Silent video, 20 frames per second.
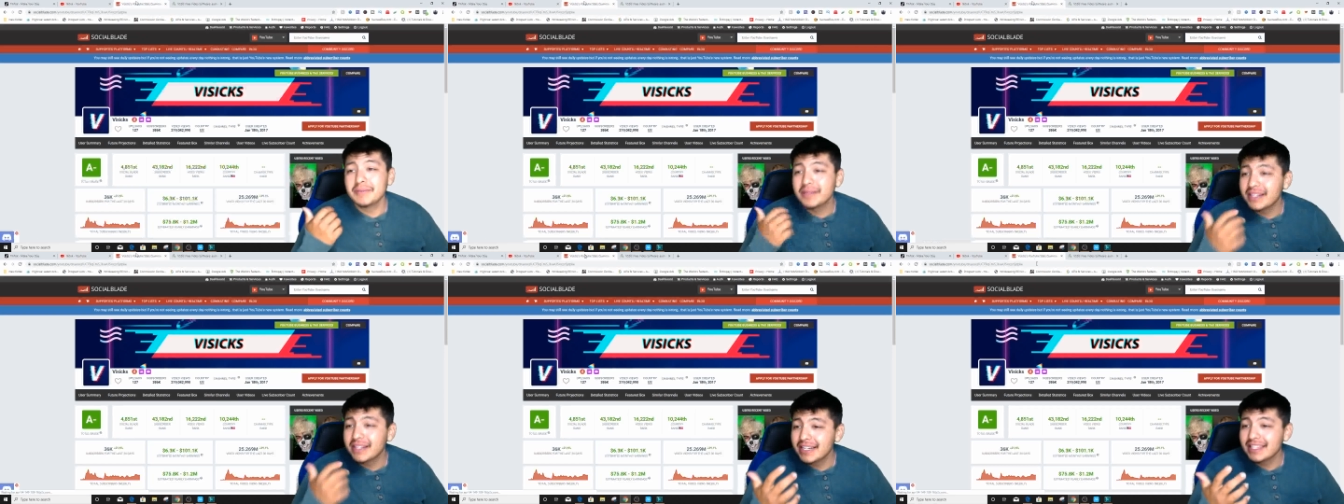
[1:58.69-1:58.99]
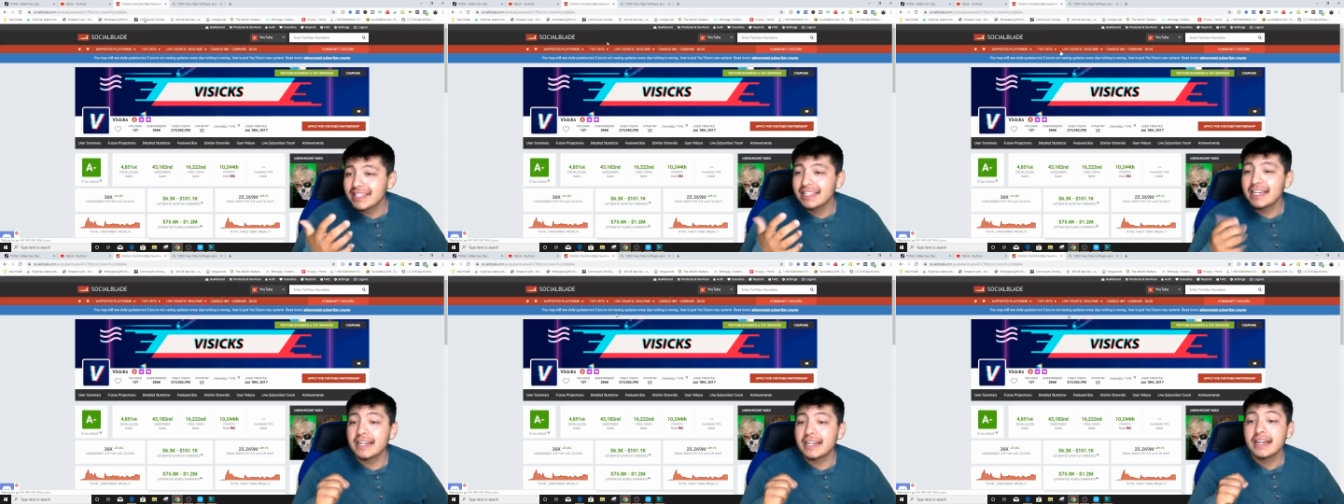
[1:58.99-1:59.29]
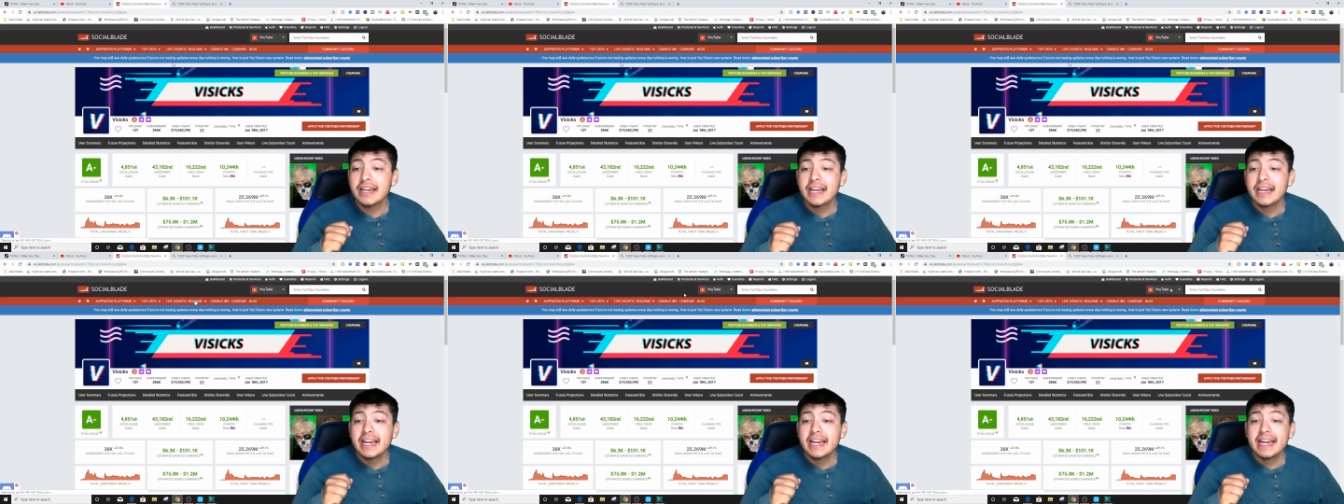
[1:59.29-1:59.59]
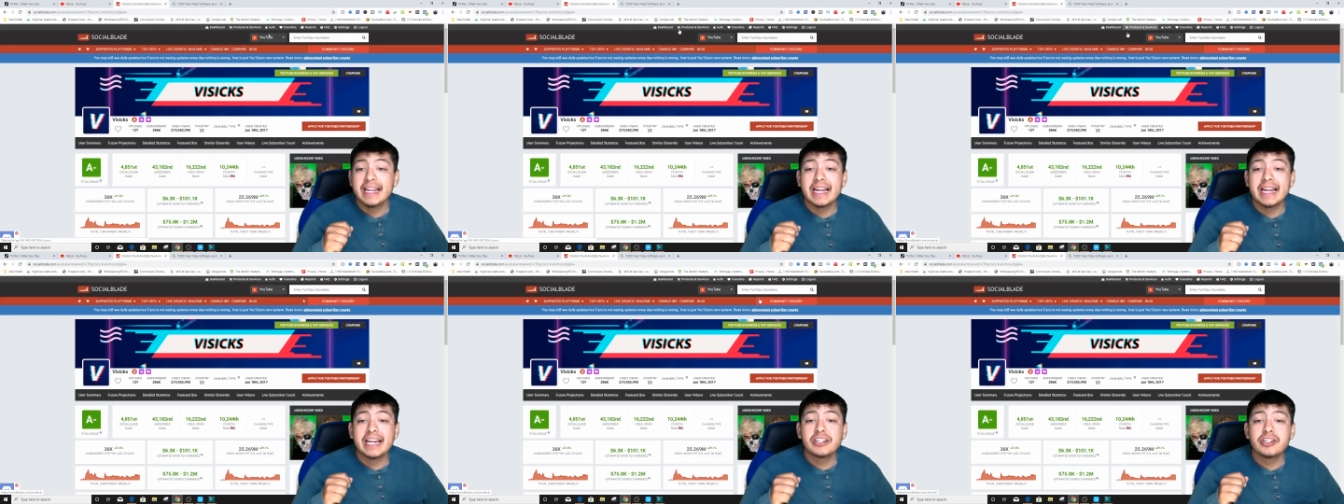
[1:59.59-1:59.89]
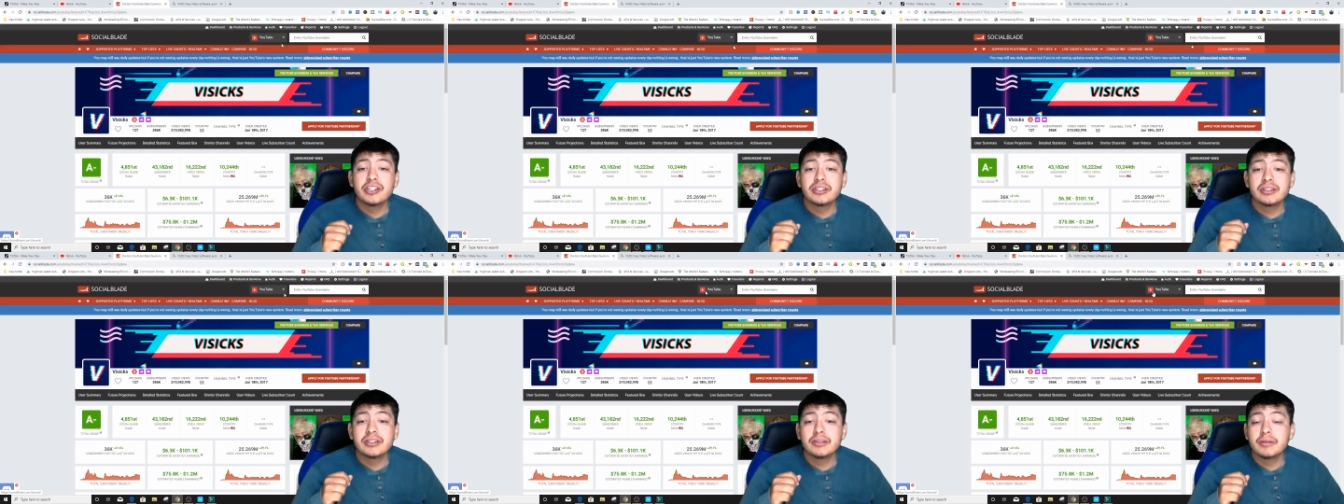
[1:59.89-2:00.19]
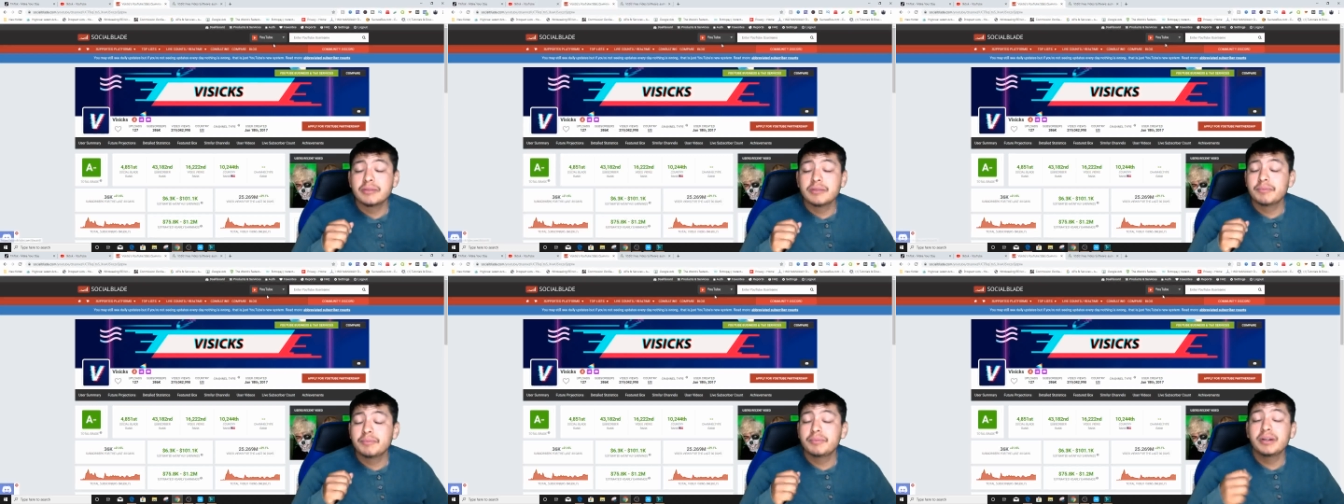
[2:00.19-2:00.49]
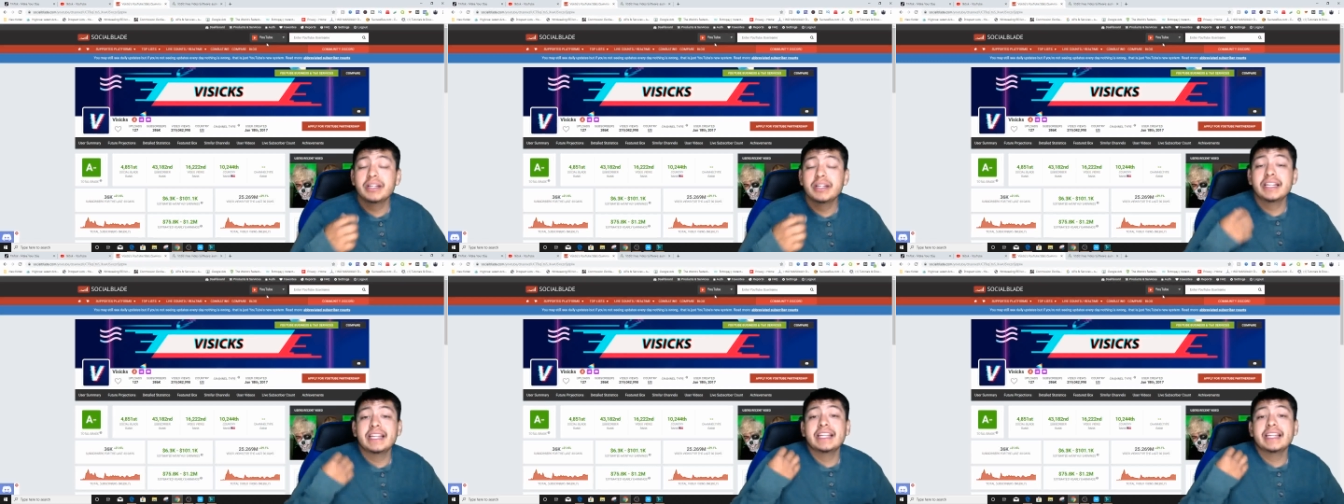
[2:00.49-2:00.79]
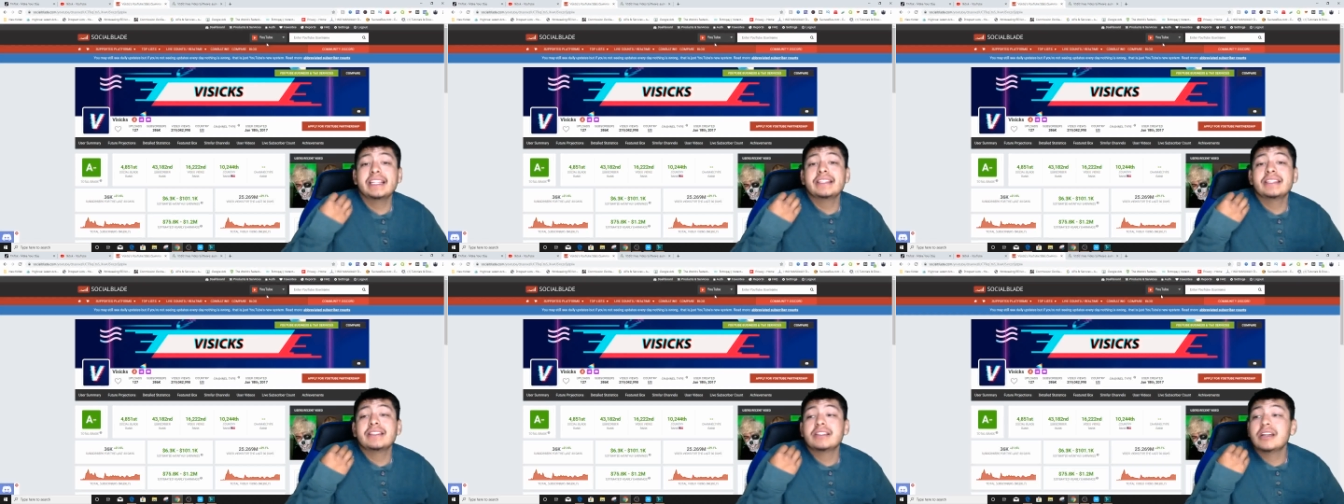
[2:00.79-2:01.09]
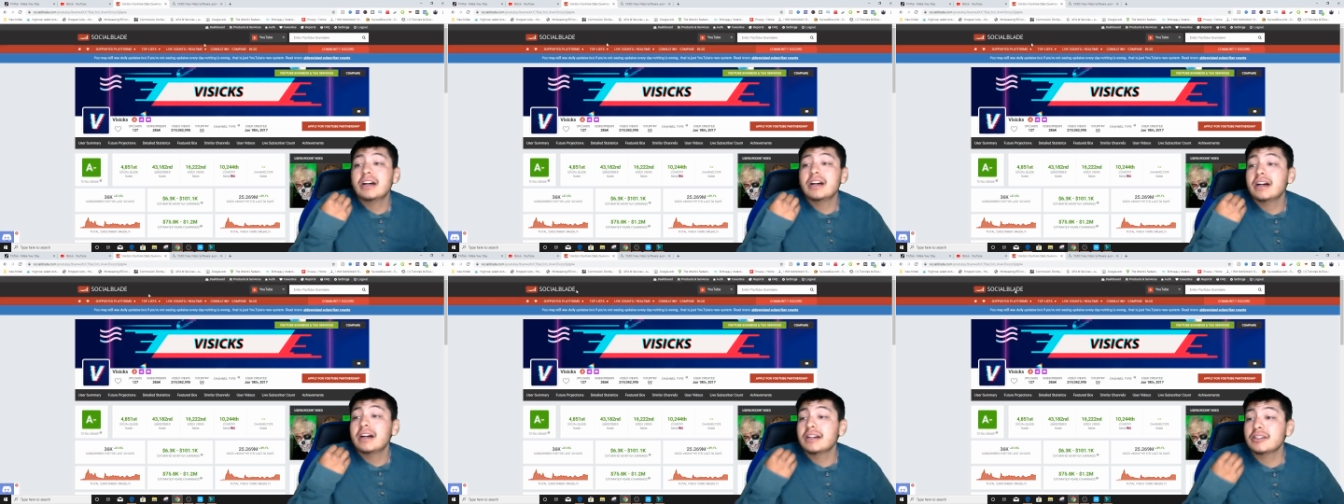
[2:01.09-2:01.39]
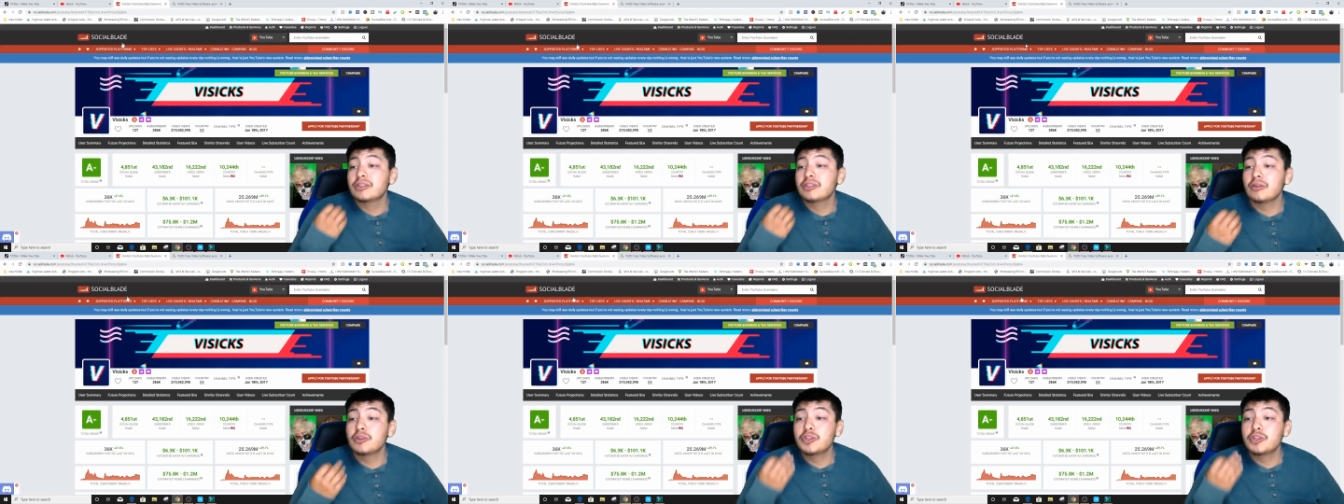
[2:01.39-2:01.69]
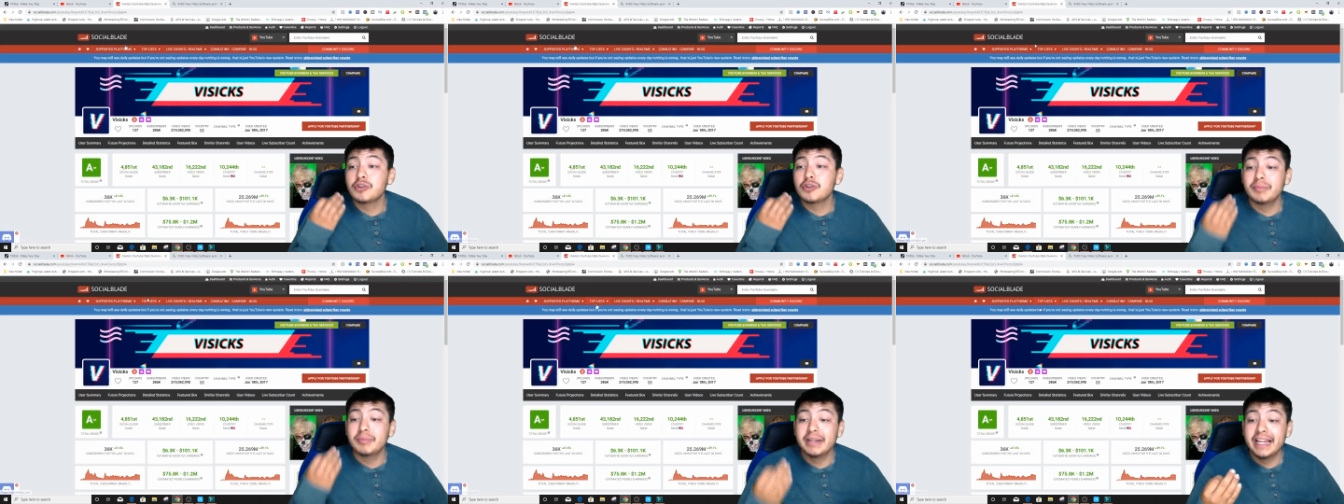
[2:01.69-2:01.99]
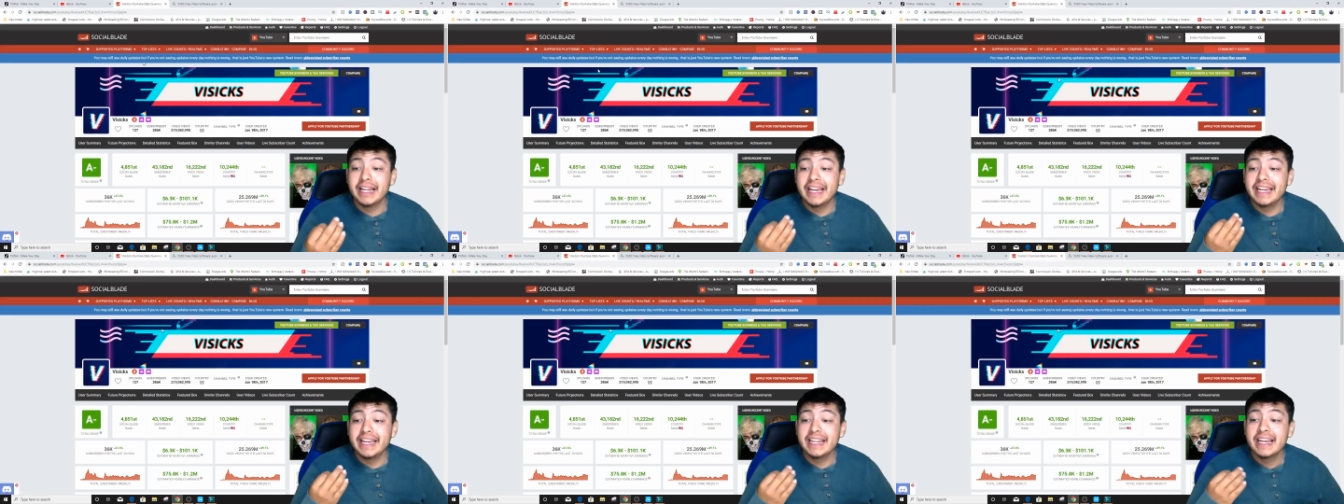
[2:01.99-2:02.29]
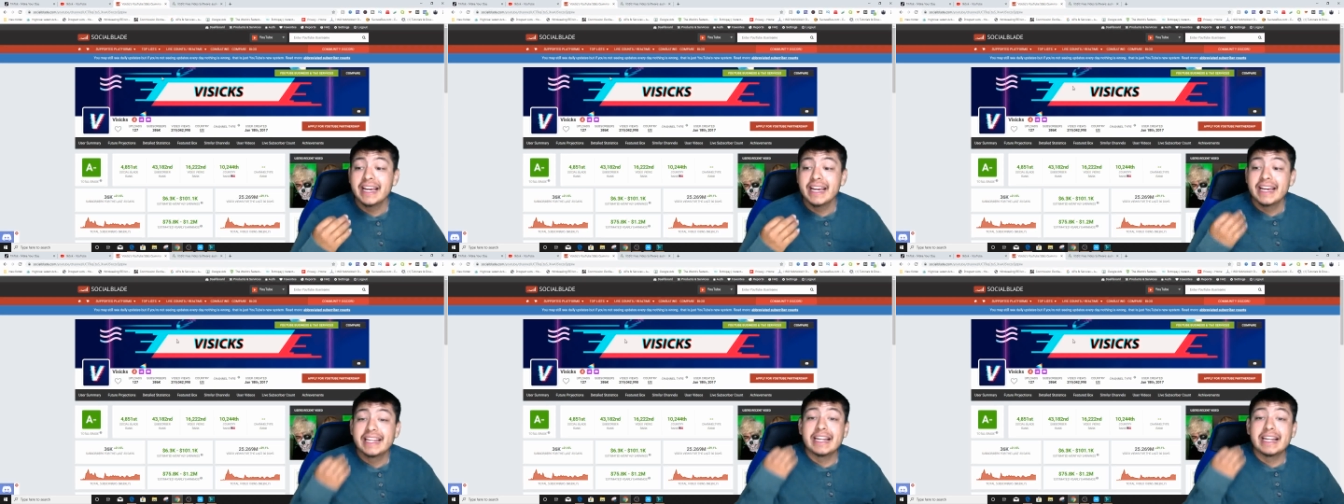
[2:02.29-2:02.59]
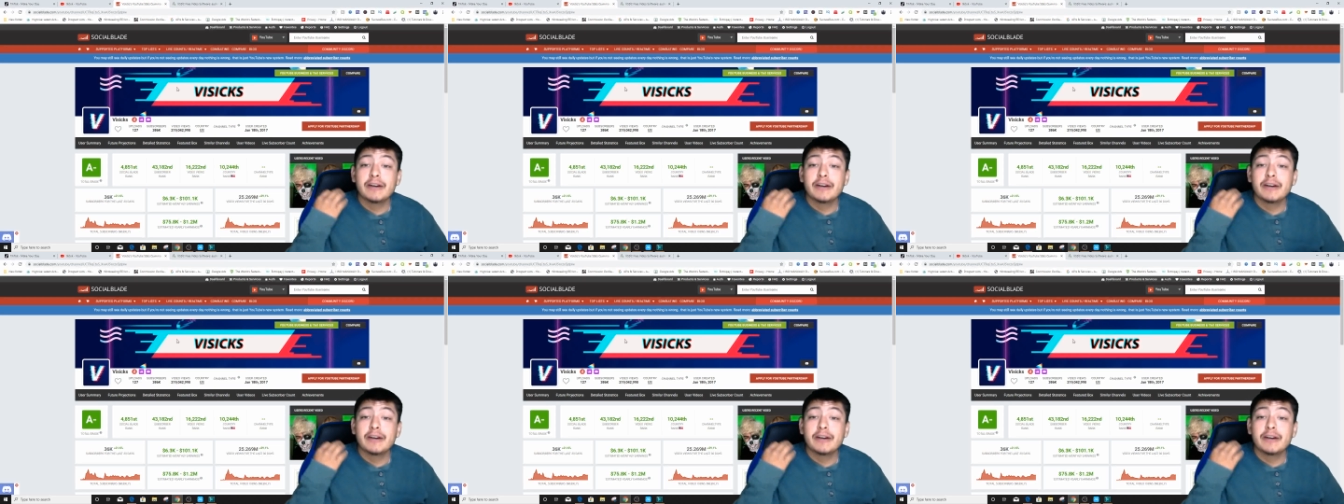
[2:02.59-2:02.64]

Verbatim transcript: like that, and I actually put it in uh, Social Blade. Now,